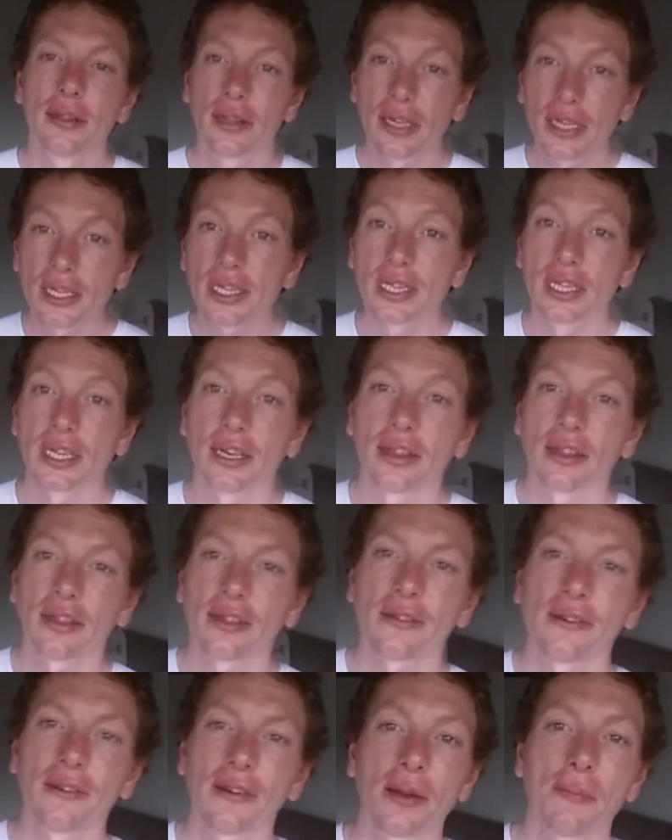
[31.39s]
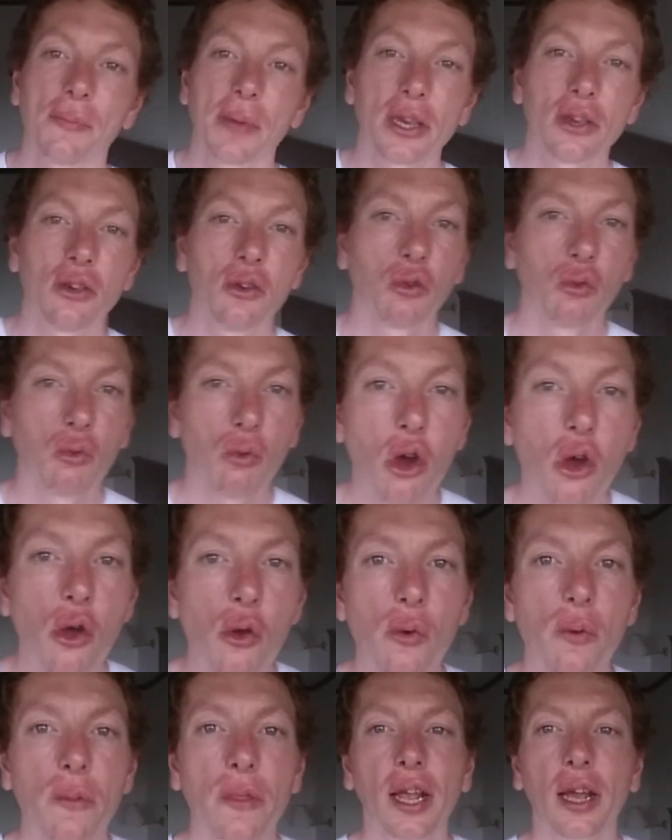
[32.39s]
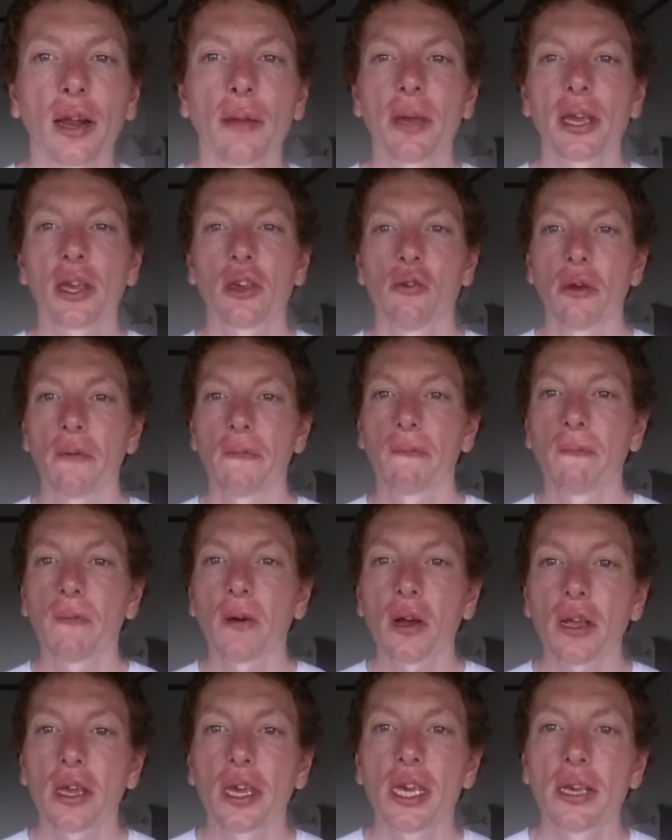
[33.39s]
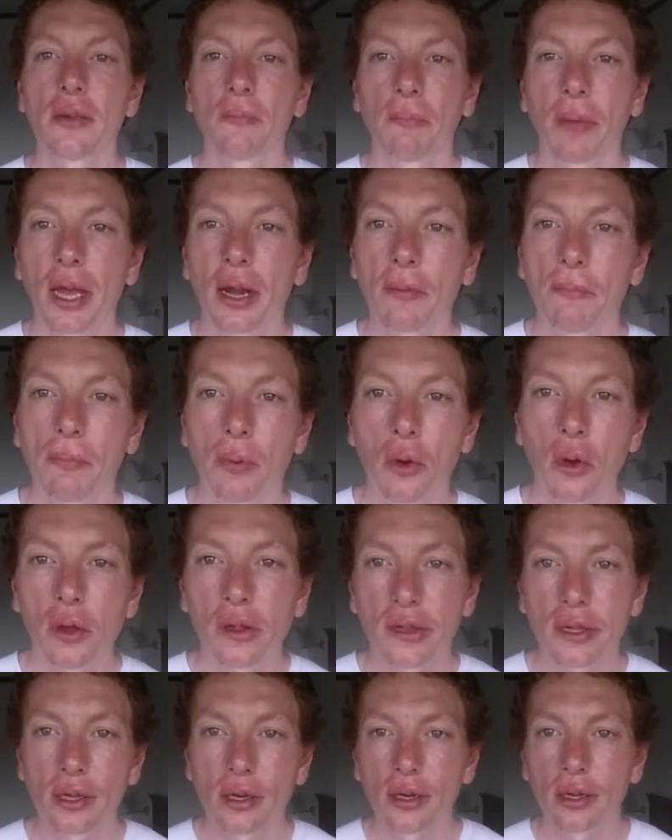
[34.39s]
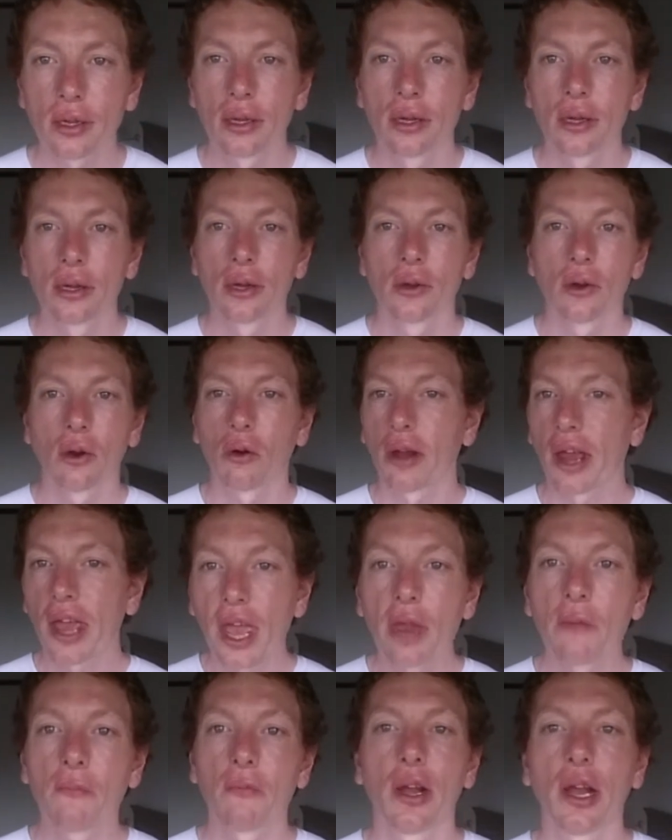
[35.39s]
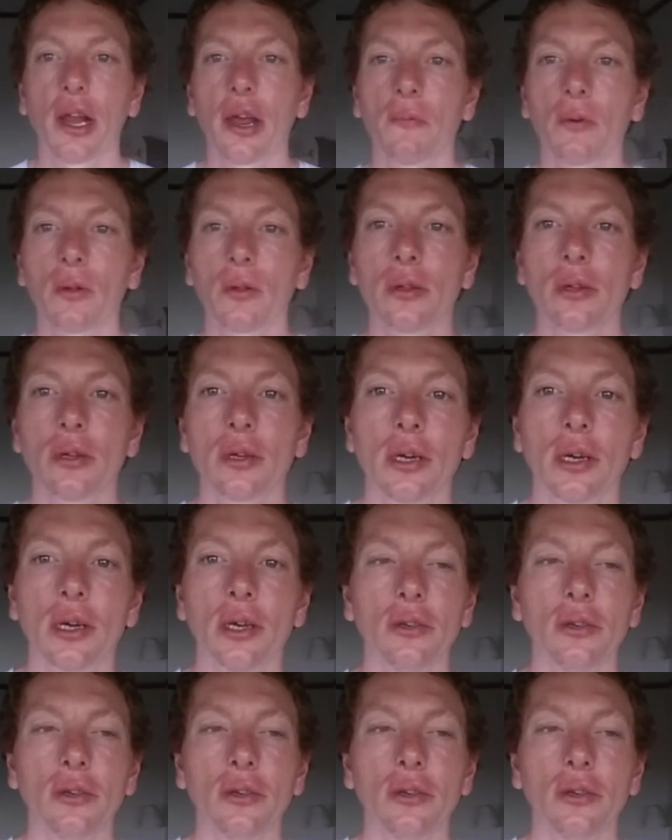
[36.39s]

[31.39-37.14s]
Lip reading: These things are going to make you grow. They're going to make you a fucking better person on every level.